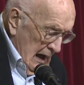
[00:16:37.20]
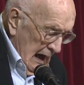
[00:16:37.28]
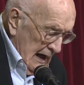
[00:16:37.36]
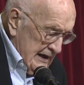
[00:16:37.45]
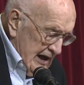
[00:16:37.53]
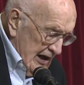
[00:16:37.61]

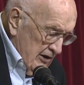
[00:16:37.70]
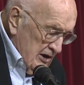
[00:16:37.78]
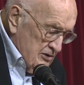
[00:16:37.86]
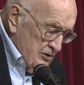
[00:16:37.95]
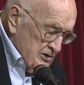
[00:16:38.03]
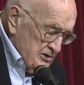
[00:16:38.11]
I
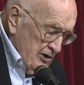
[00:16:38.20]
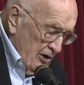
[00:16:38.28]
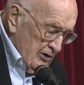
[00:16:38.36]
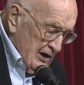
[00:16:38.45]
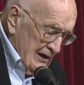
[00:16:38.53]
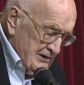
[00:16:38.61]
carried to the
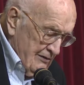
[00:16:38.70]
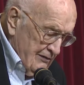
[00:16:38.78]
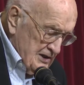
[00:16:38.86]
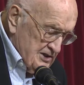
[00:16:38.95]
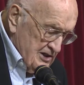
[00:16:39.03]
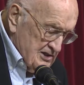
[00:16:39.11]
soil
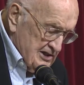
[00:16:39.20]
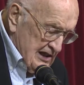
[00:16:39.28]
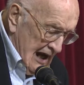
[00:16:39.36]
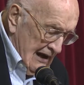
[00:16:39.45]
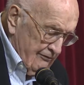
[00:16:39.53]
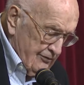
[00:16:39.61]
conservation
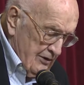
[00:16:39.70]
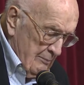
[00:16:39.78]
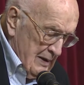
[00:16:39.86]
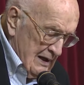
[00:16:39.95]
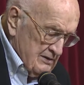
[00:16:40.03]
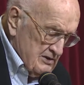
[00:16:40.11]
staff the
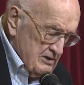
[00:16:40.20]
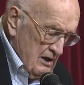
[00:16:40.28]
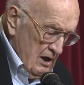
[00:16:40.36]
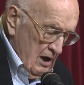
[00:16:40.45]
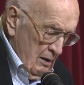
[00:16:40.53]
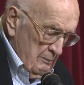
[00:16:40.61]
men's
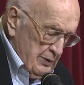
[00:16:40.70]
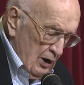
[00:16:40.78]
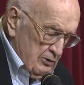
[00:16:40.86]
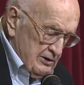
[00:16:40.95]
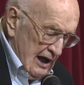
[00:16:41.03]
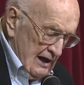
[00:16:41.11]

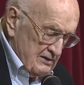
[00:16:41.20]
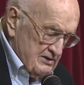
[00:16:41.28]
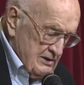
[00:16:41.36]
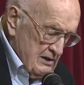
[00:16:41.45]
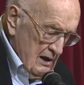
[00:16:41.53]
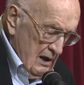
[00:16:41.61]

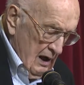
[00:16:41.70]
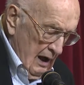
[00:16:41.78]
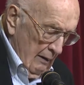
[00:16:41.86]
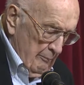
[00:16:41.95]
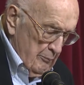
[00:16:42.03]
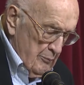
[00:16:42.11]
protest
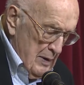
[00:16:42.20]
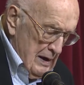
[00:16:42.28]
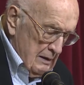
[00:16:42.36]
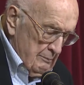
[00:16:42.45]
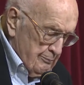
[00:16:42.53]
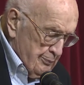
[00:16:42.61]
of
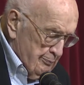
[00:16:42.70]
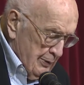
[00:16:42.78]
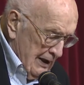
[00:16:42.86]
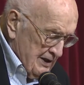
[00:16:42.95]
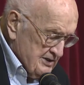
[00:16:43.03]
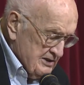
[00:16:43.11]
being
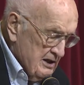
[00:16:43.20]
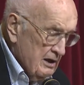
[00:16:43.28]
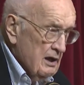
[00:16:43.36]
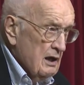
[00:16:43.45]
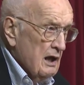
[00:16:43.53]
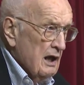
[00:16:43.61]
pressed
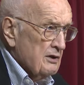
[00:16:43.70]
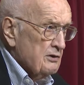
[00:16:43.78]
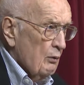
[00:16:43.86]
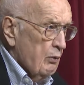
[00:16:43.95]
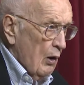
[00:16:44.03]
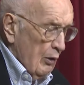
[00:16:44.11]

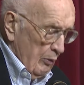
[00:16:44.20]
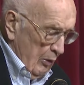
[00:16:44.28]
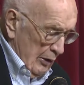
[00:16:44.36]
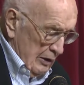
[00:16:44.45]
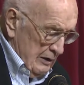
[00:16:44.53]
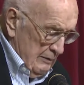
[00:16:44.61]
into war
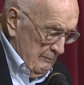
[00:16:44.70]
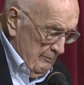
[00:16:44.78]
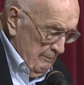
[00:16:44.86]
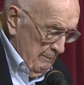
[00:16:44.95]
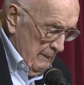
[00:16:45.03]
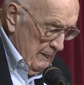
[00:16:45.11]
work.
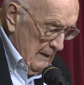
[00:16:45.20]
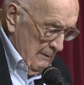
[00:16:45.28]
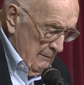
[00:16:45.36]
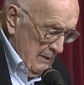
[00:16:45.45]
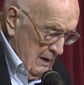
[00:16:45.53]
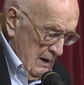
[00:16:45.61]

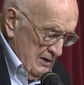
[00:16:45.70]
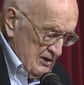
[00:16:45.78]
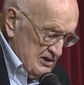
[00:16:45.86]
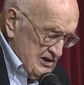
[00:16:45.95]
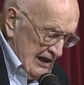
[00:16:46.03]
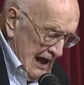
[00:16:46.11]

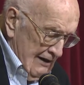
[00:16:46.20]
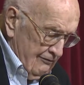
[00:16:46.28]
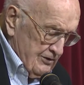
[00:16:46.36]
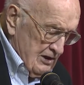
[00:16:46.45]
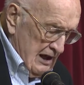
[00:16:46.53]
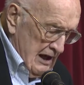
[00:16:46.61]
The
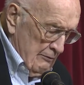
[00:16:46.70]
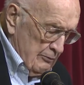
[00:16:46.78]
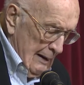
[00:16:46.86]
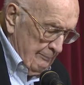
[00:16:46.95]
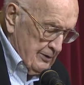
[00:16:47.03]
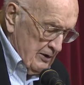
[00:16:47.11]
staff
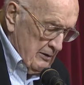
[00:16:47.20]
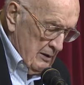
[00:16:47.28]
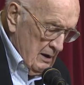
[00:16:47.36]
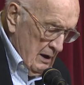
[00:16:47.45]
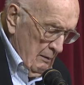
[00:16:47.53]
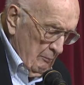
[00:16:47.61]
erupted
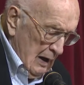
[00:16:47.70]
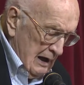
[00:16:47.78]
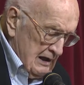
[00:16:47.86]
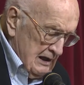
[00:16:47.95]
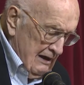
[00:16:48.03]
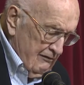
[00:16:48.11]
by
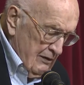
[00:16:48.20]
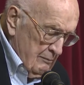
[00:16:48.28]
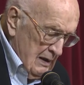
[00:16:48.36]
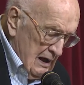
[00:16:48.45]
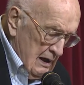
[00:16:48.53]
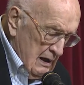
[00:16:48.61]
giving
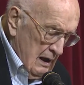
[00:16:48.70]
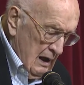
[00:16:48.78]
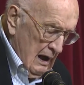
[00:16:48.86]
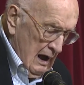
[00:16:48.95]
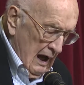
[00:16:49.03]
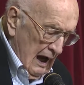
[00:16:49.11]
me
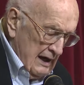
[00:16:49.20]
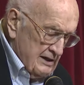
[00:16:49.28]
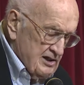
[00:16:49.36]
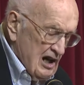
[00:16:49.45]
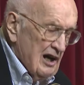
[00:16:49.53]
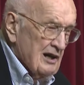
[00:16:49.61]
a
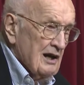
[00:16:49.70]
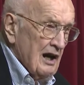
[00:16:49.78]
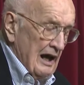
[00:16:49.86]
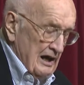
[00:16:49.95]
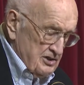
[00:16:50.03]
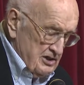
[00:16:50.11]
tongue
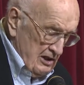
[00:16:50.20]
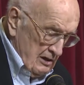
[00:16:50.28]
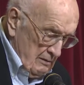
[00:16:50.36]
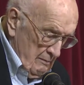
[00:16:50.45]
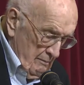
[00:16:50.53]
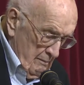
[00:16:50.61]

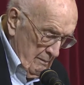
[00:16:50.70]
lashing.